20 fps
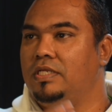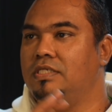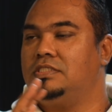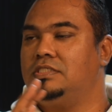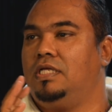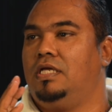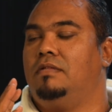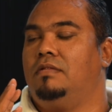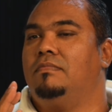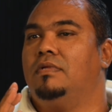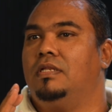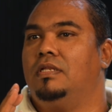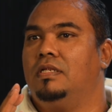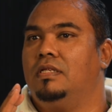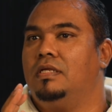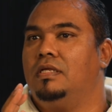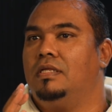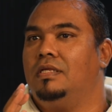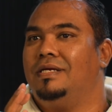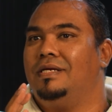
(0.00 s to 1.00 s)
statement.
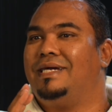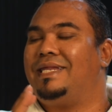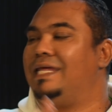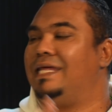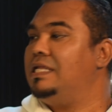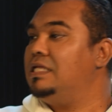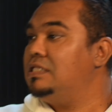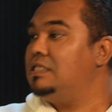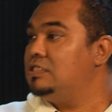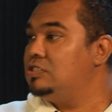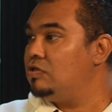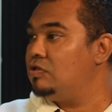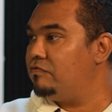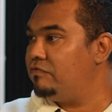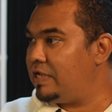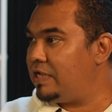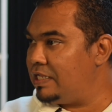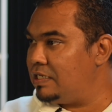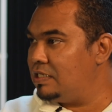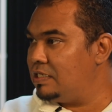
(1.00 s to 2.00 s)
Credit is your
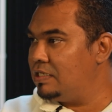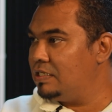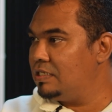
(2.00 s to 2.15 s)
friend.